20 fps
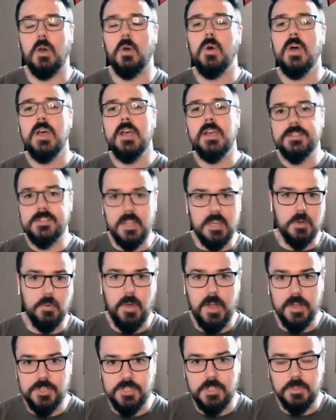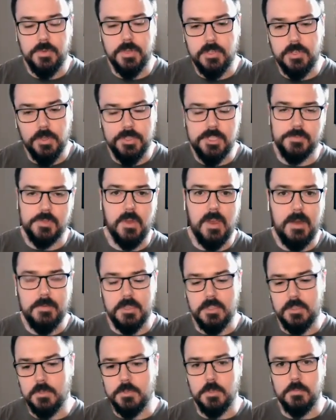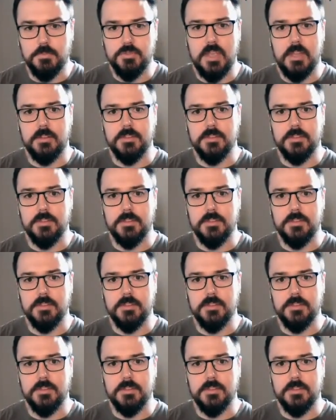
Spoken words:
So set your watch to it. Go subscribe to the YouTube